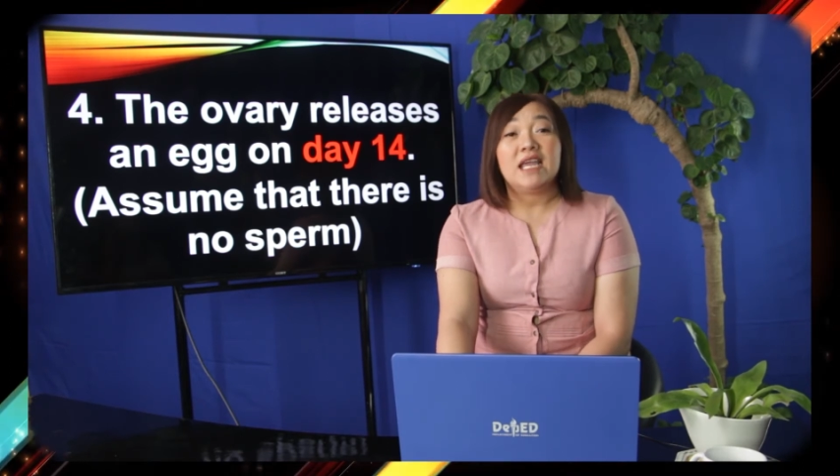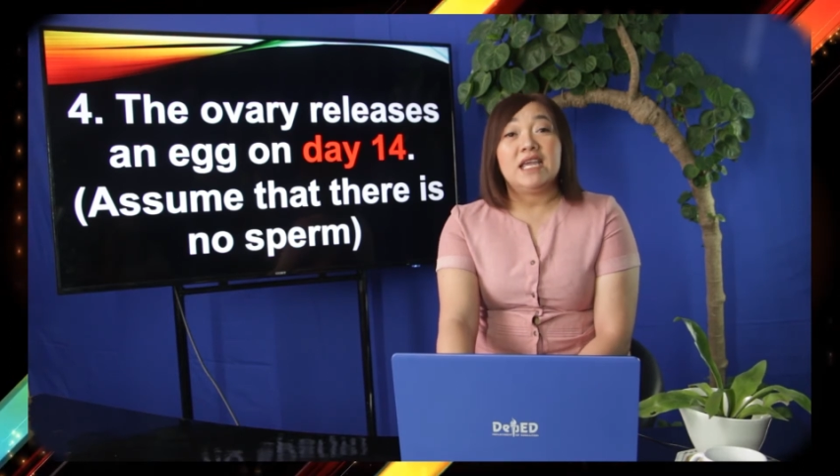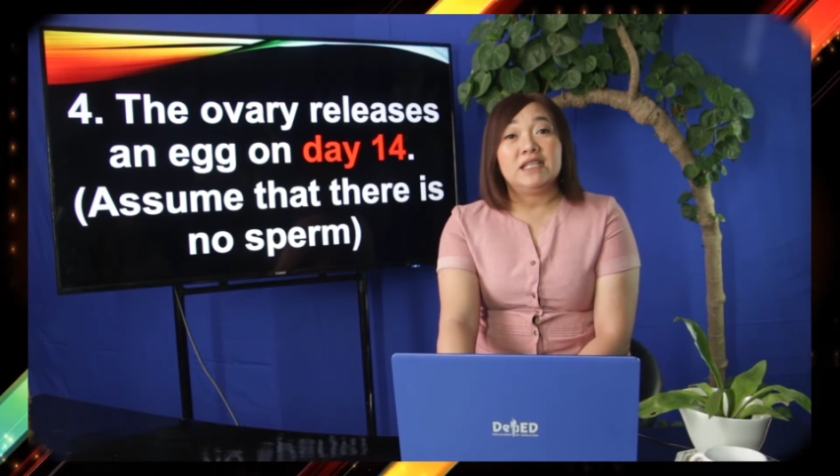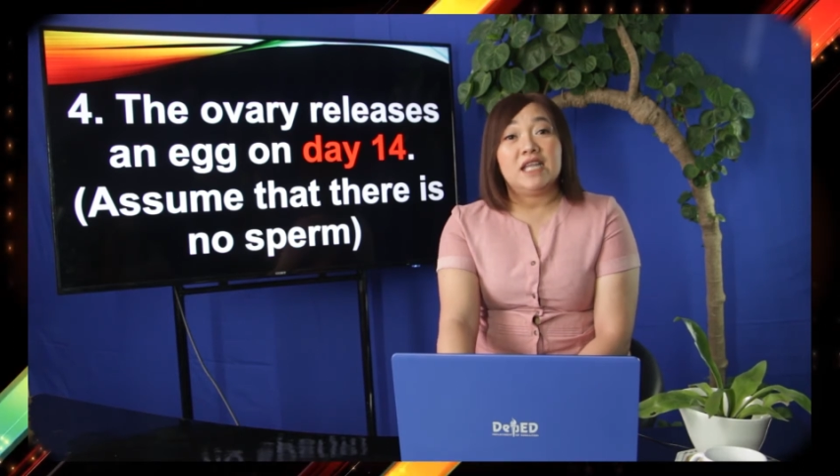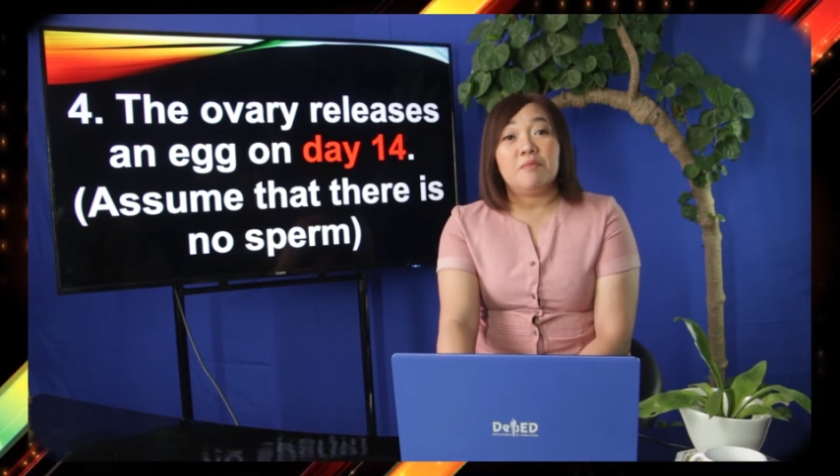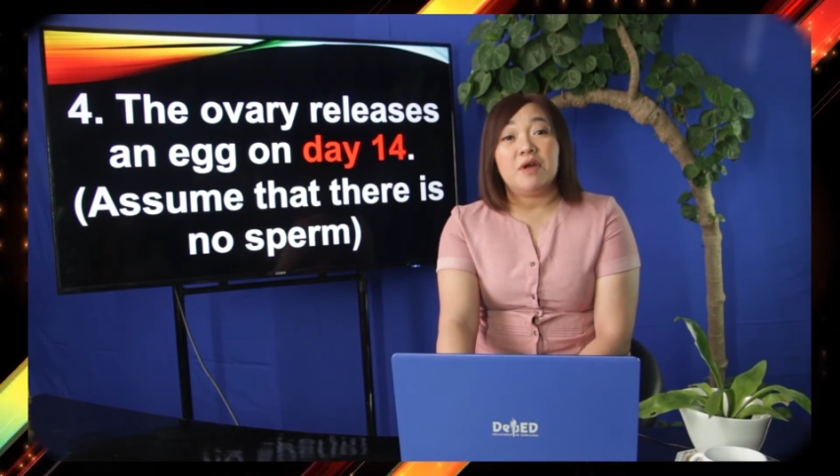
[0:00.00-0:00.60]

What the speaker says: hindi